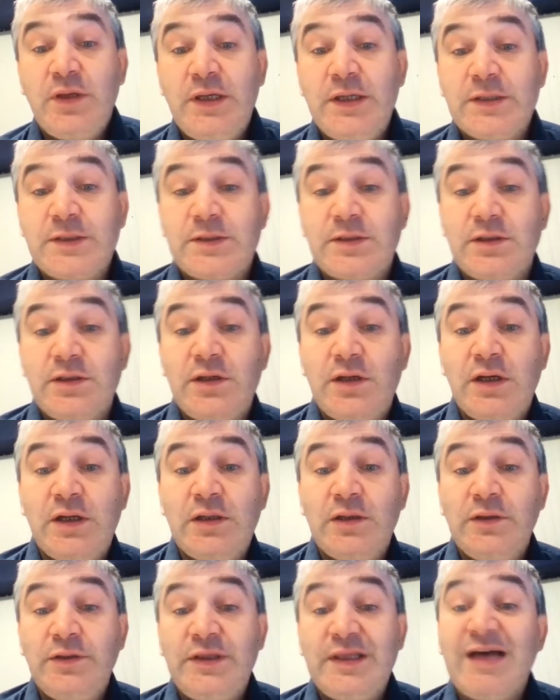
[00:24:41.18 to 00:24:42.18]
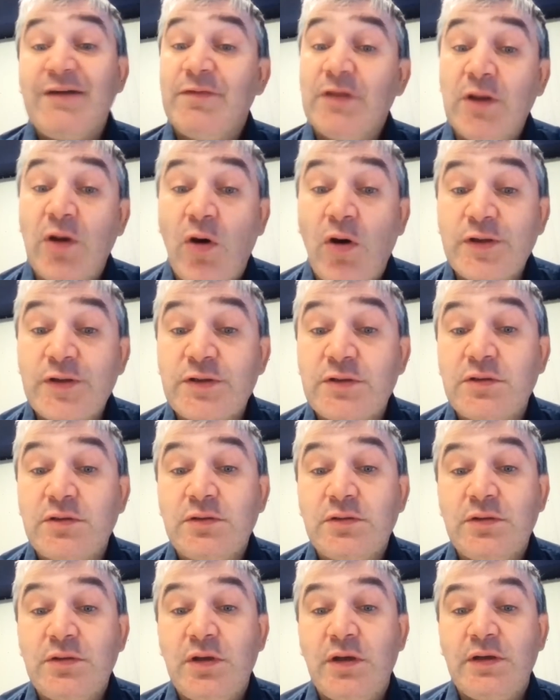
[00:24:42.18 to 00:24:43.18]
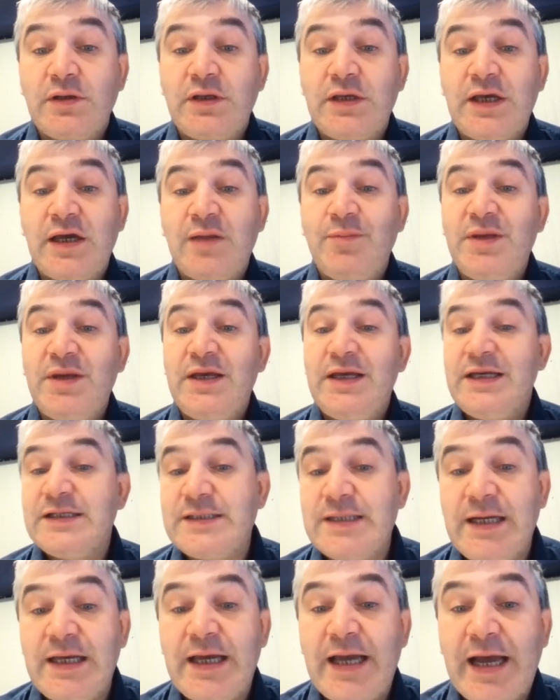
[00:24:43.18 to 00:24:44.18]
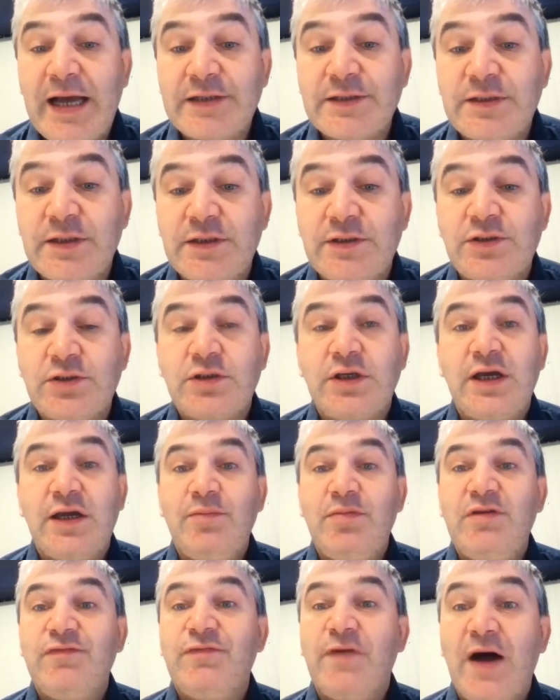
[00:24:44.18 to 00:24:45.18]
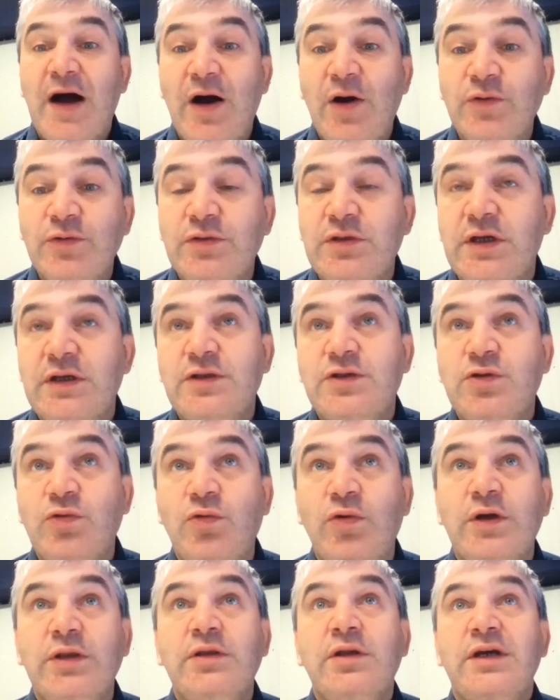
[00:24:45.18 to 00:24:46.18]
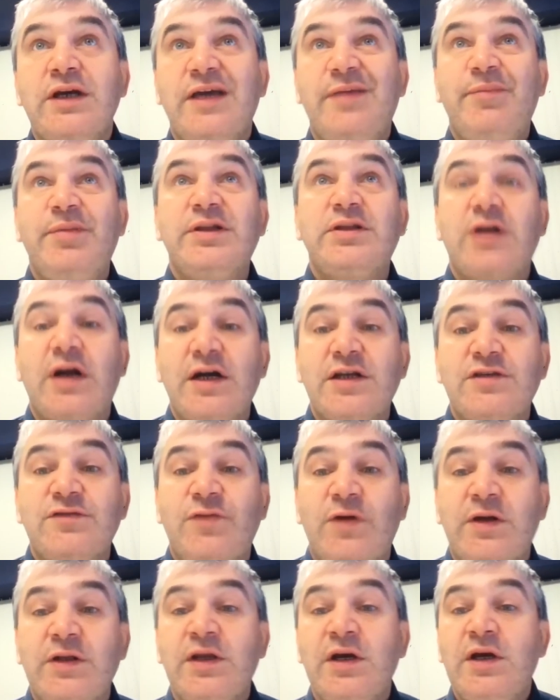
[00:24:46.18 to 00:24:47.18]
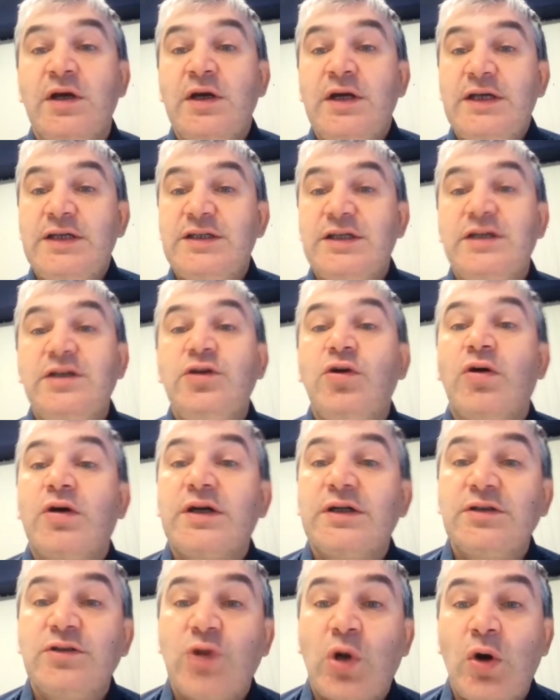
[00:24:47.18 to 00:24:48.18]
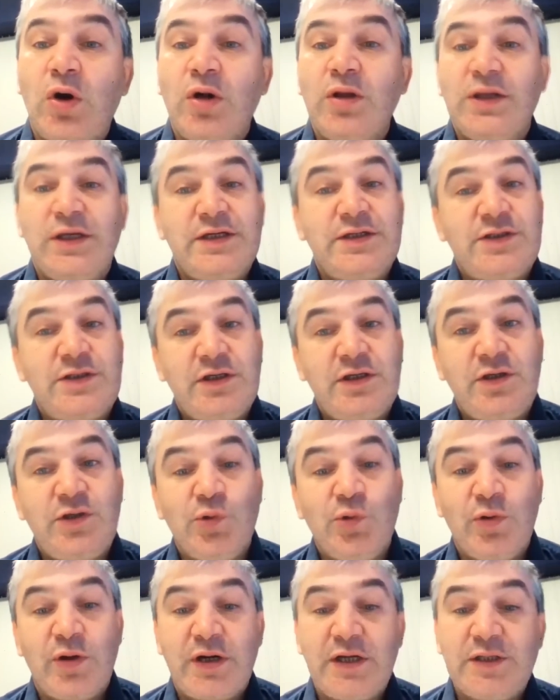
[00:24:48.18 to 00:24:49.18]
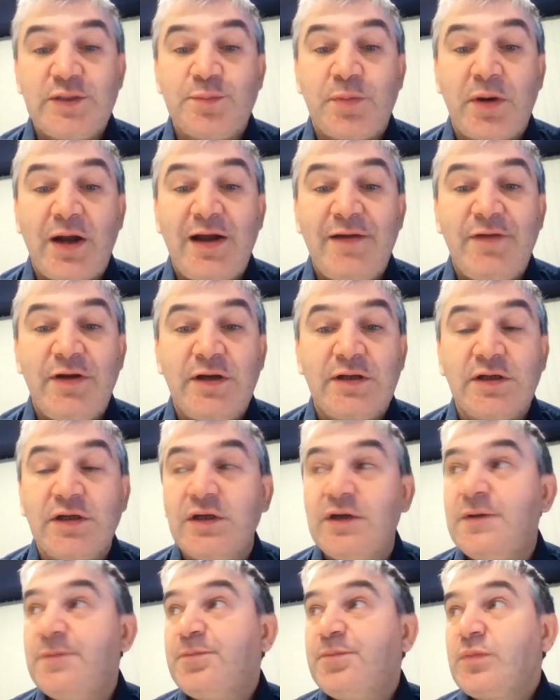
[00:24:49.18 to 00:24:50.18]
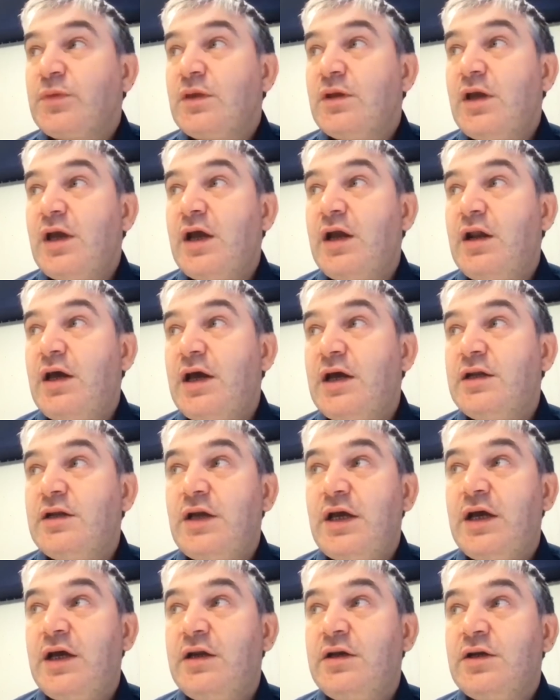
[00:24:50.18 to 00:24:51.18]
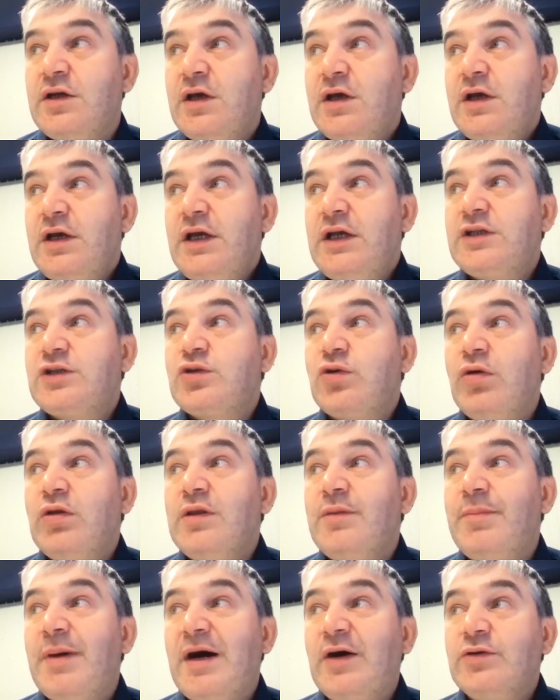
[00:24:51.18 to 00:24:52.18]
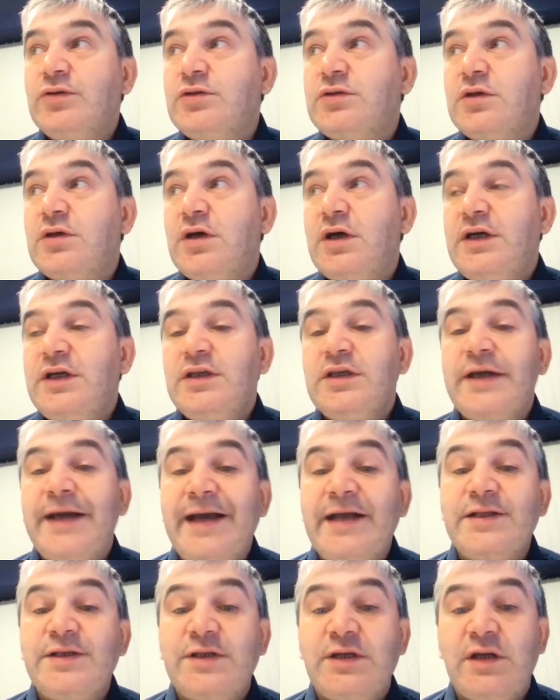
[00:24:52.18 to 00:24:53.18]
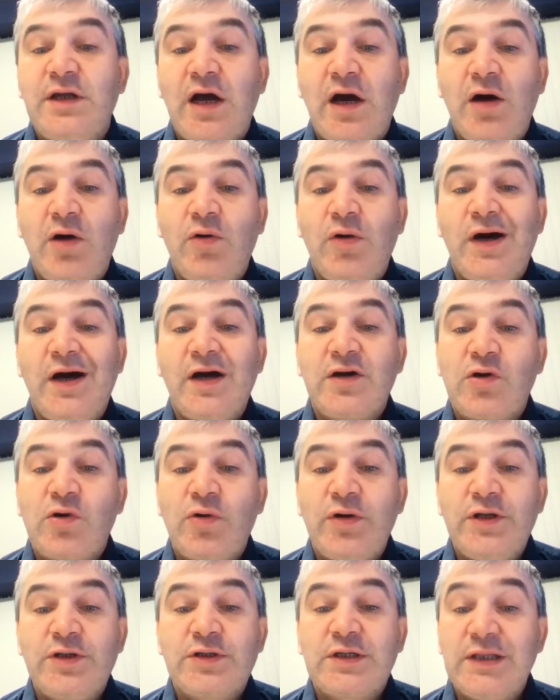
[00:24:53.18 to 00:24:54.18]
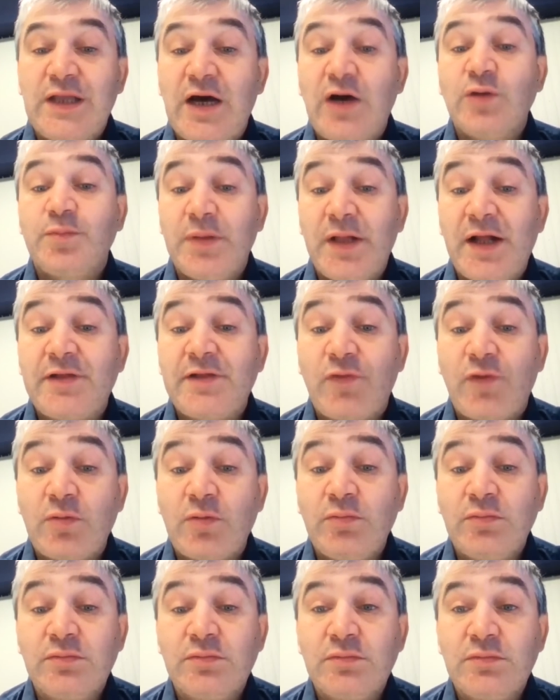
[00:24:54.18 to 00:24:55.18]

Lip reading: is never lost, can be easily accessed, can be found, and so on, can be transferred, is in your control, is secure, it's private. And it's all about enhancing our Acronis cloud platform.